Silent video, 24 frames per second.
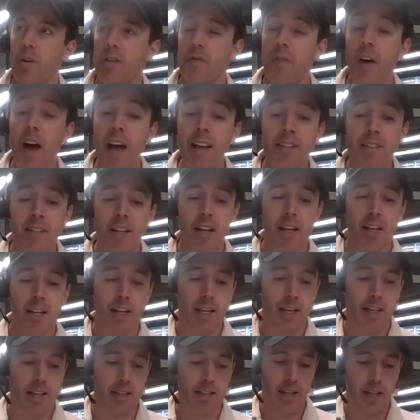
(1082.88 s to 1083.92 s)
What's
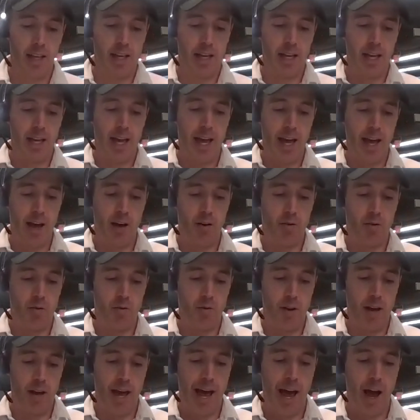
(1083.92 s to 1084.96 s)
fascinating is like
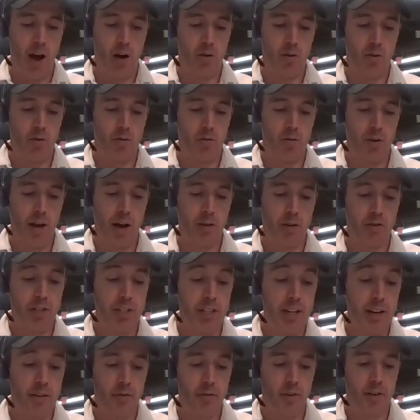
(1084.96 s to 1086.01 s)
how
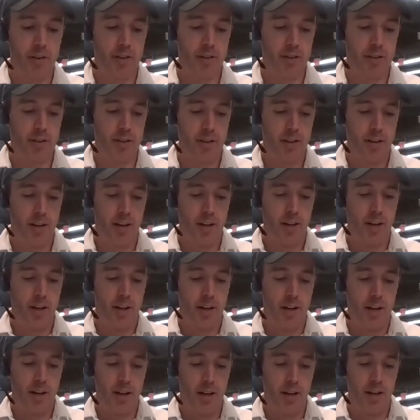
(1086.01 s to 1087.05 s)
different,
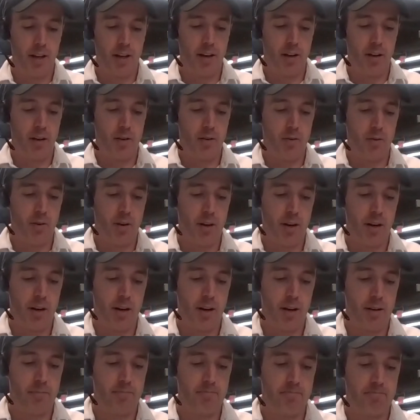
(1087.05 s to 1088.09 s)

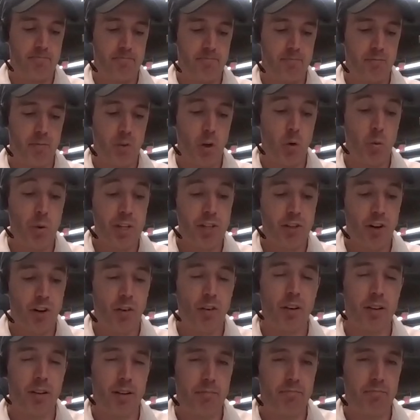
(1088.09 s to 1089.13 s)
we
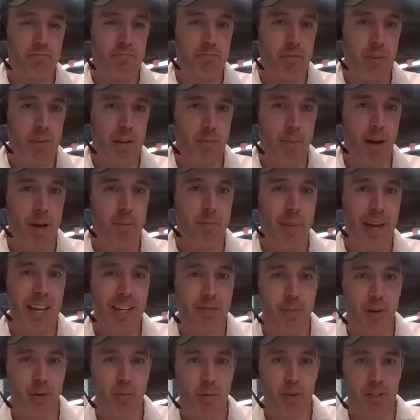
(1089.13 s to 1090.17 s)
started in my
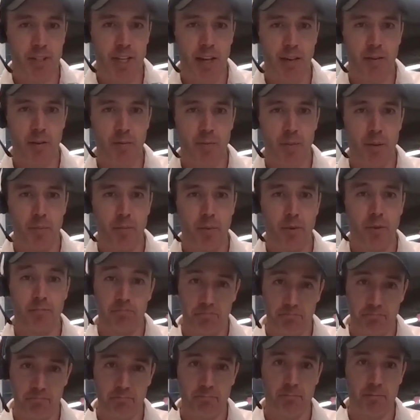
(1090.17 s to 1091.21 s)
basement with 7
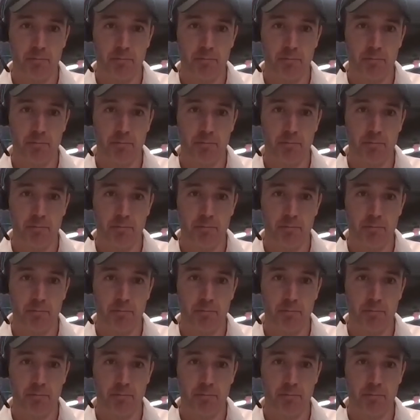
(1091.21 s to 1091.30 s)
people,